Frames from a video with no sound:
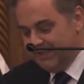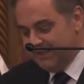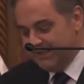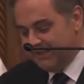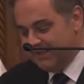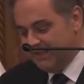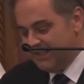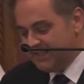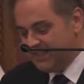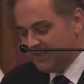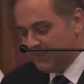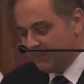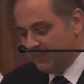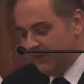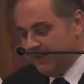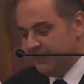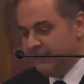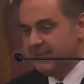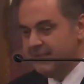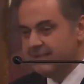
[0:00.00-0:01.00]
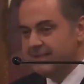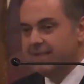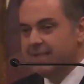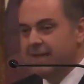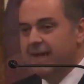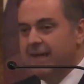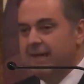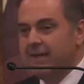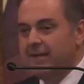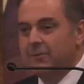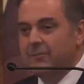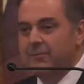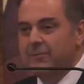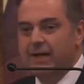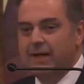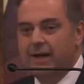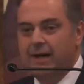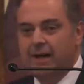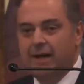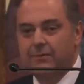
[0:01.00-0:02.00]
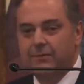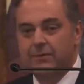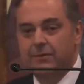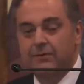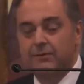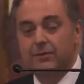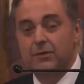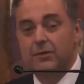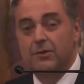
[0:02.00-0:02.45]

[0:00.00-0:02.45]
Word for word: Indeed, speaking today on behalf of